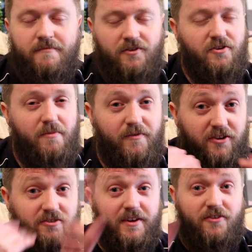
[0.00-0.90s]
Instead we're
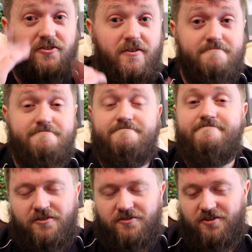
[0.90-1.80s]
face to face.
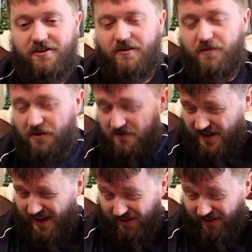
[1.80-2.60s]
So I thought,